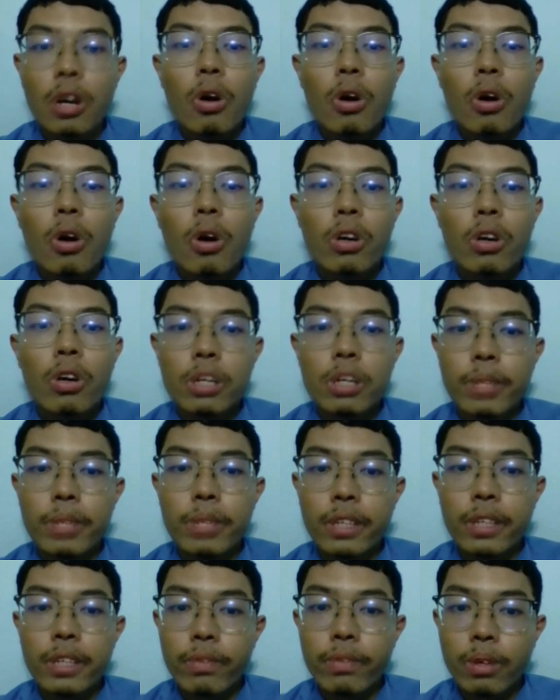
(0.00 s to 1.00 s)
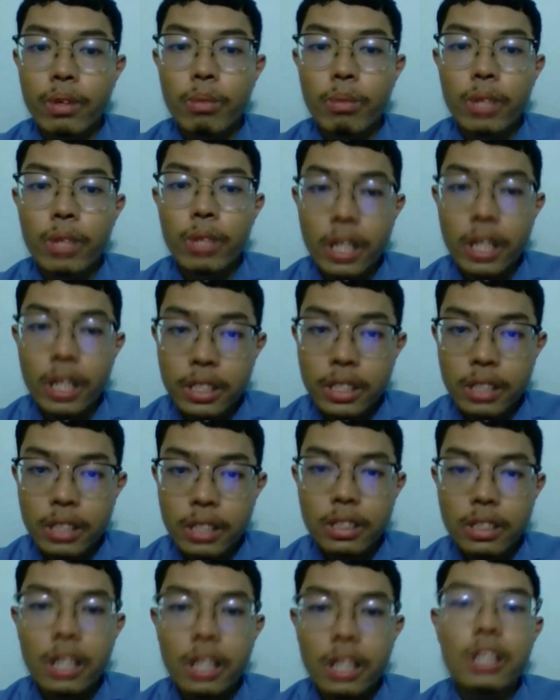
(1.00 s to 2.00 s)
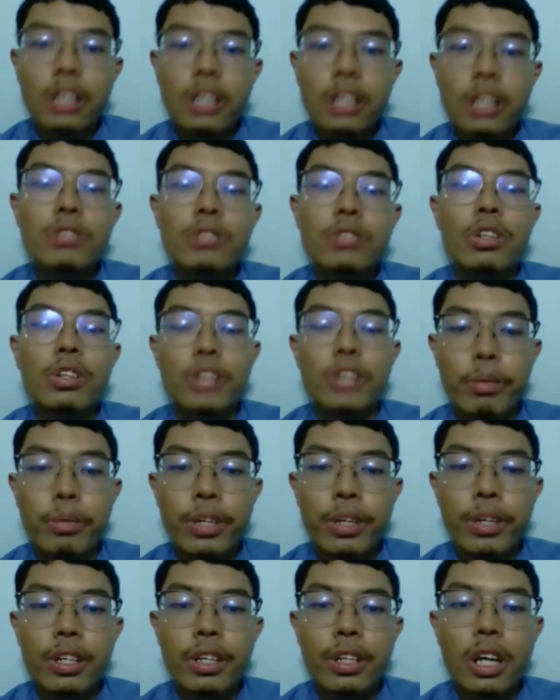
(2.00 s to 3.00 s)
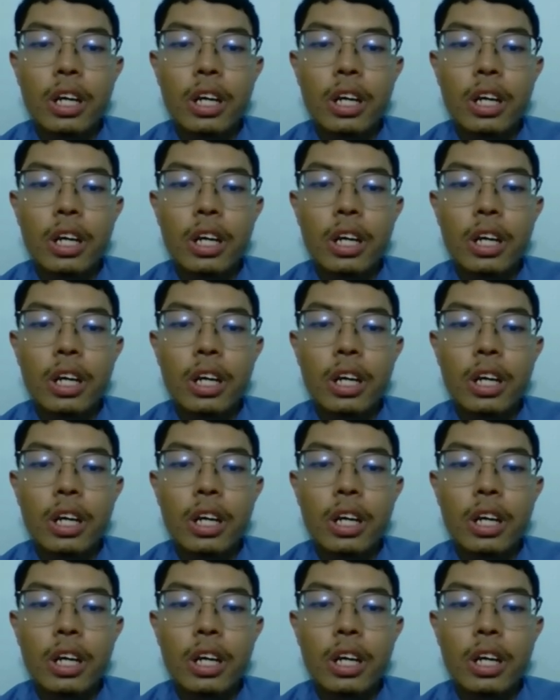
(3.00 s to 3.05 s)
oral medications, and insulin therapy.